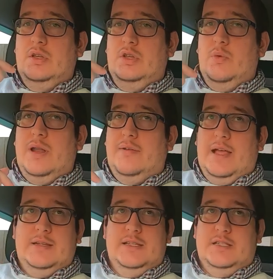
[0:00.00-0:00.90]
you won't have
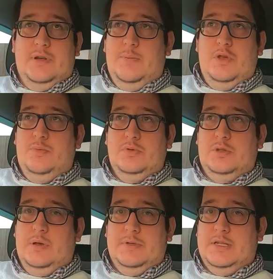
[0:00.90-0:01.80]
access to any pupils
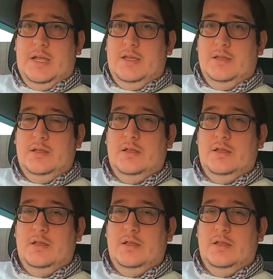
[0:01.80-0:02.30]
to be able to take,